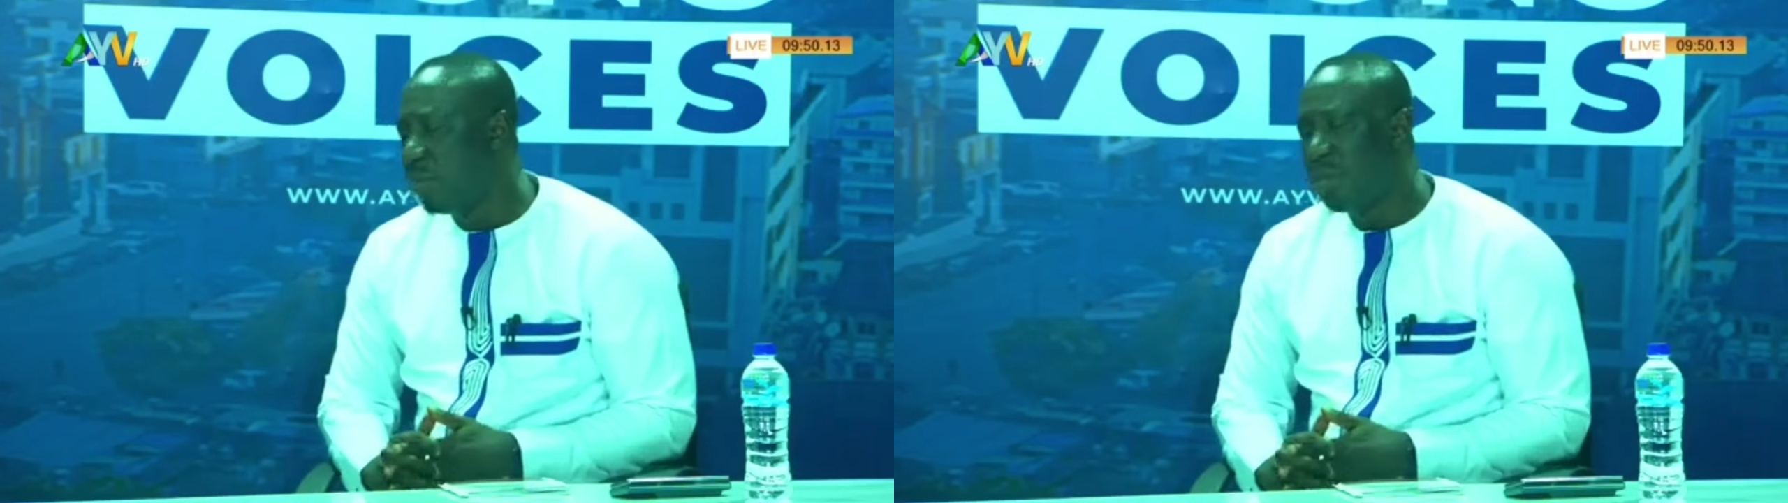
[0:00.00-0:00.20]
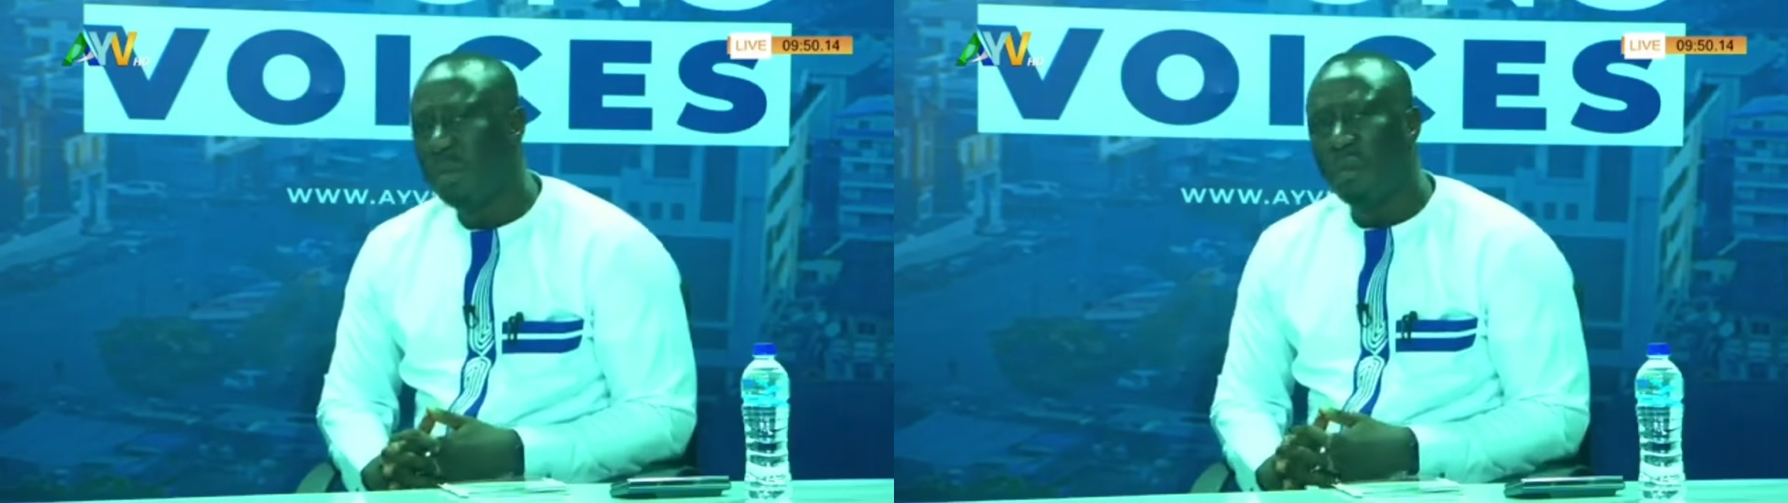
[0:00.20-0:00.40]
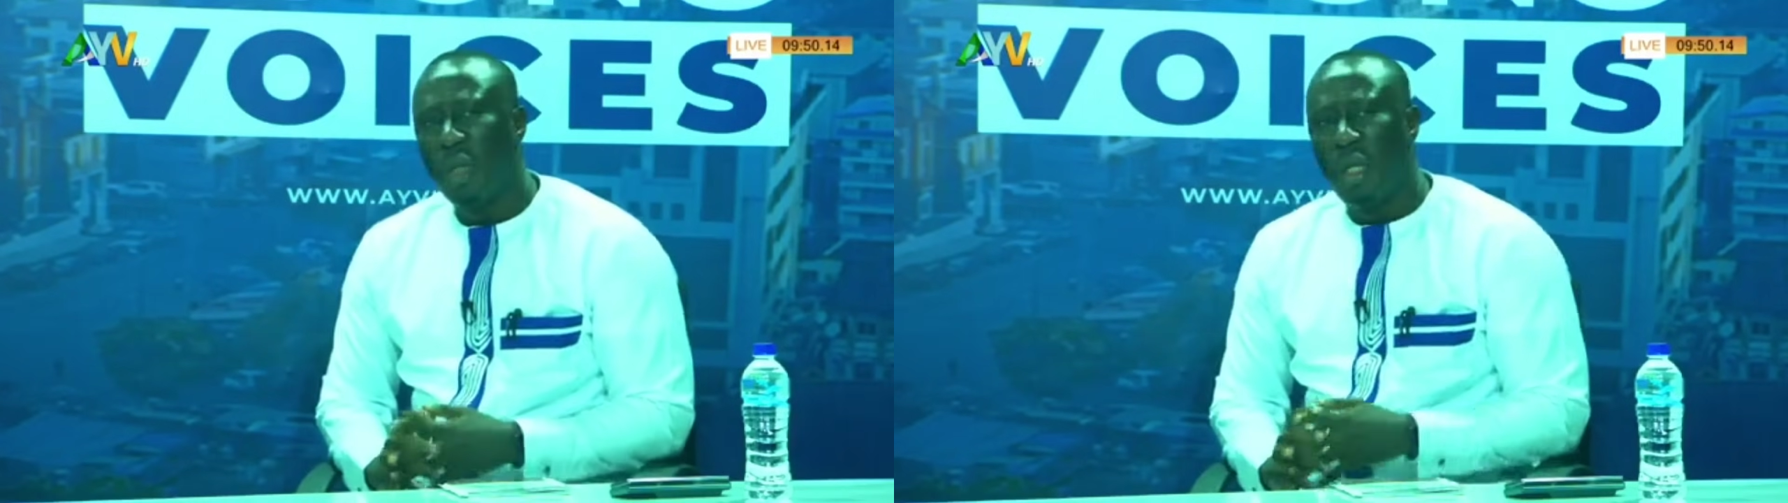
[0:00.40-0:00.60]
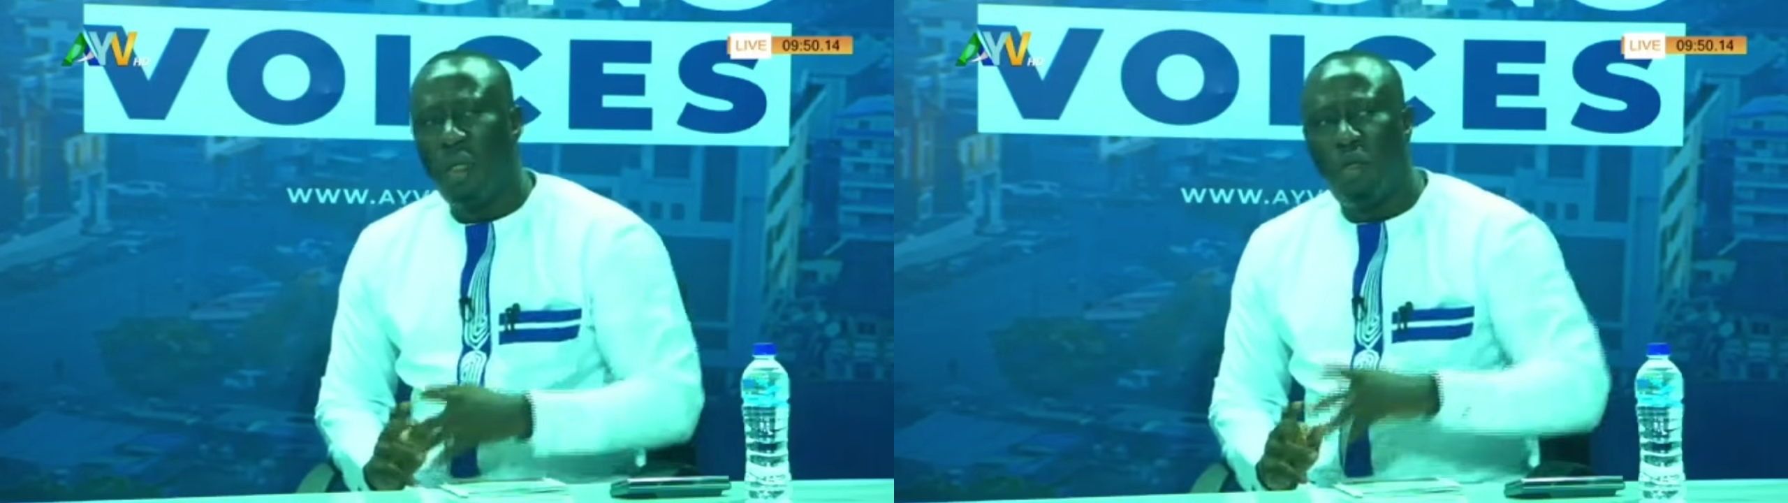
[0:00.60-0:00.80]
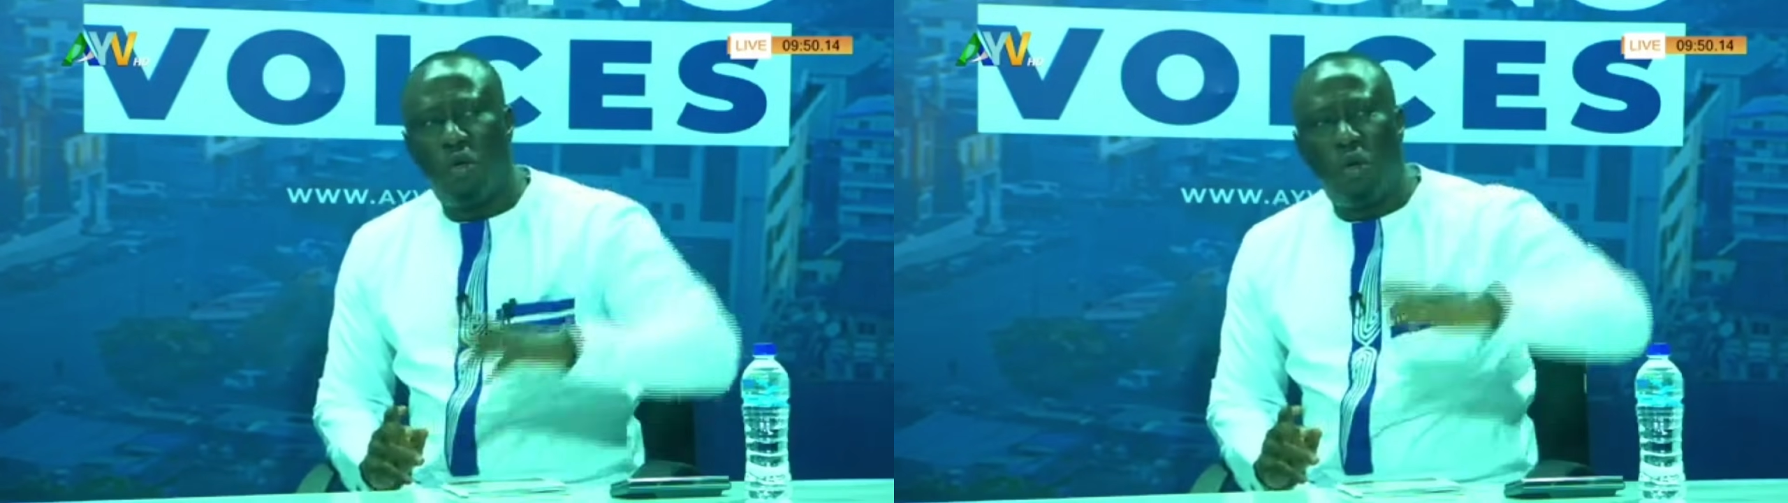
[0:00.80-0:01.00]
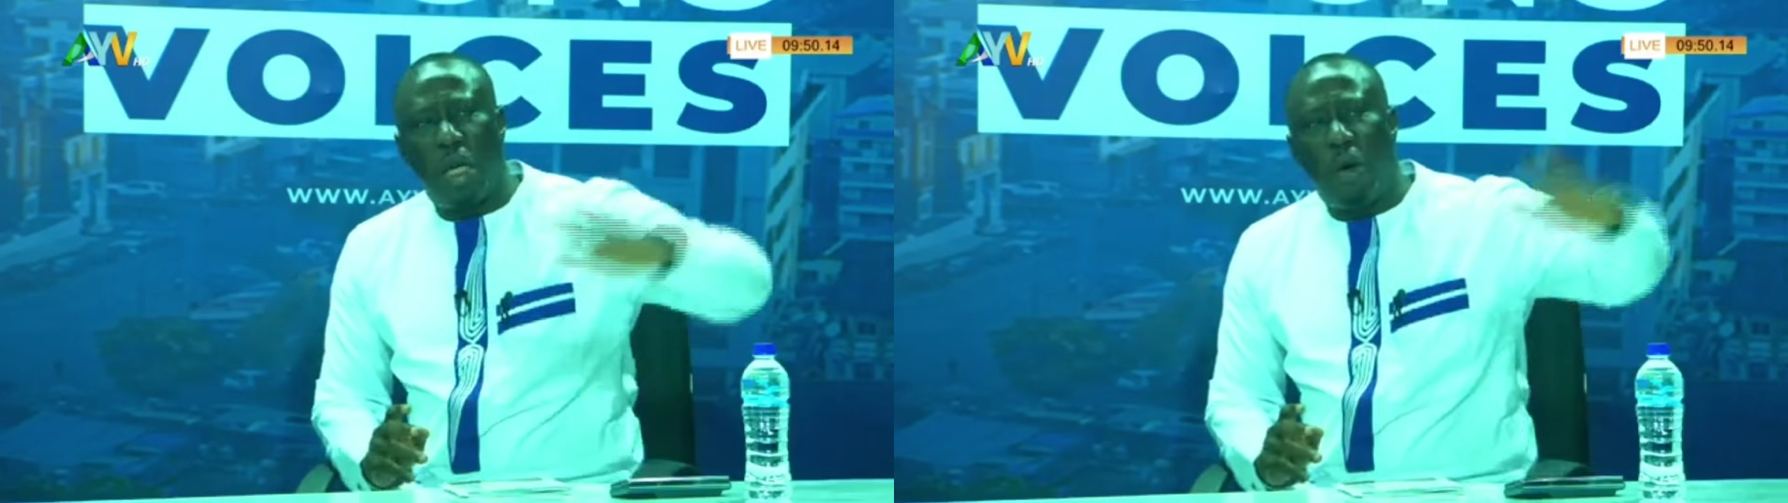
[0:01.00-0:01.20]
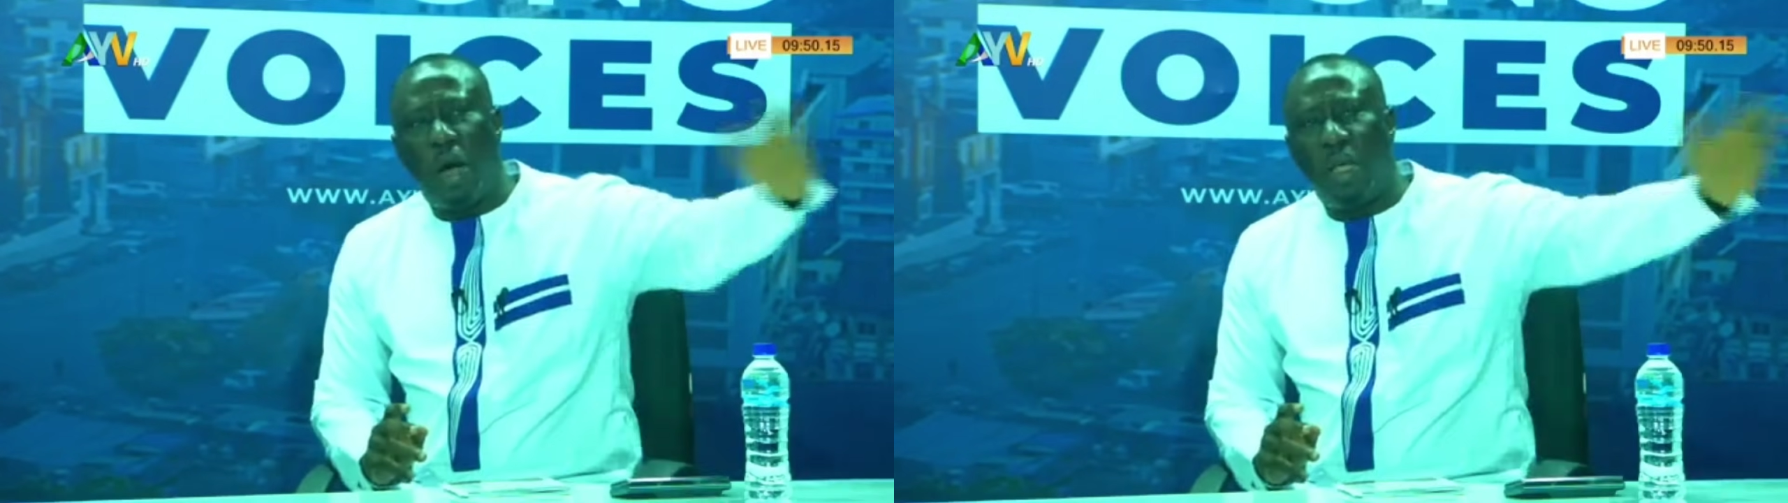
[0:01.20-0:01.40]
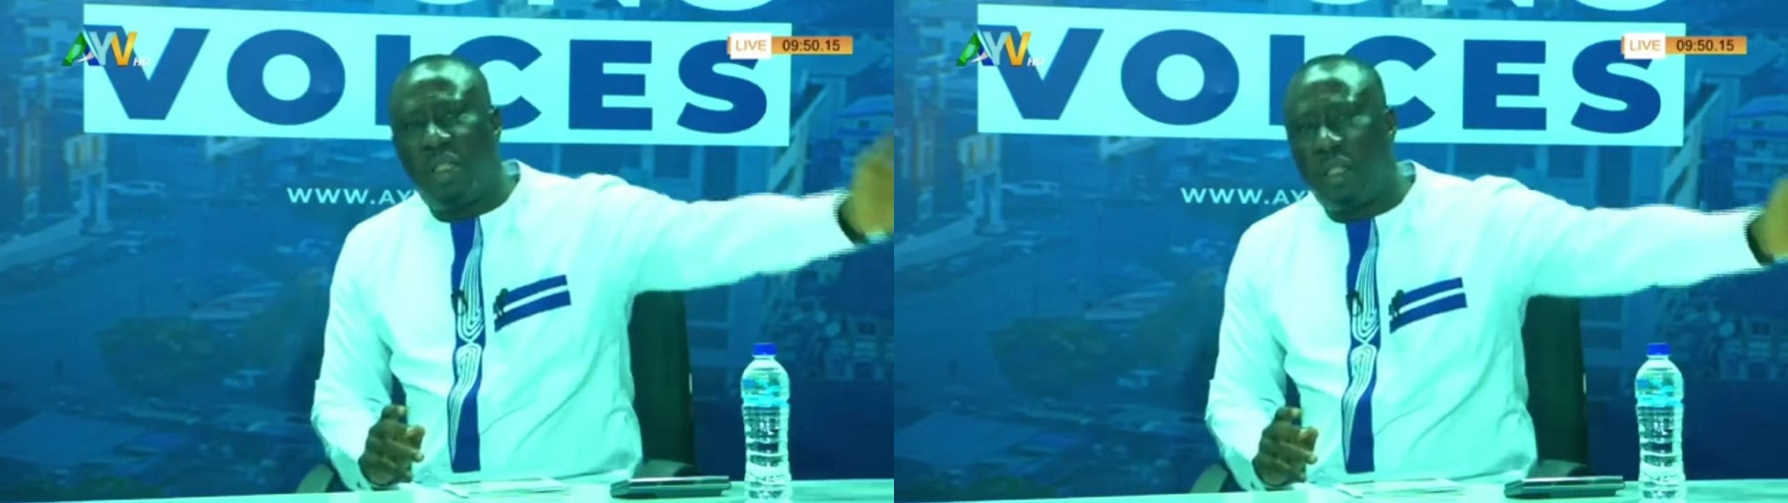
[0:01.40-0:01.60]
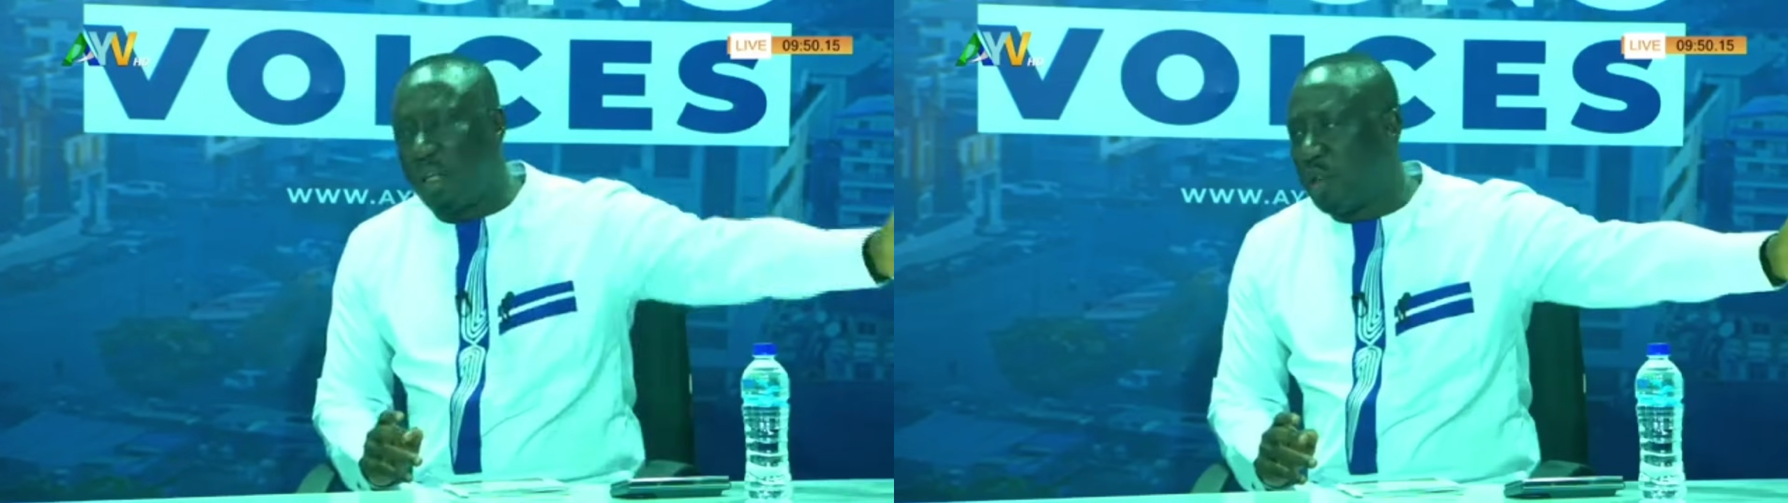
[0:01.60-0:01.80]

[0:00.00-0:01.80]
you will get one sector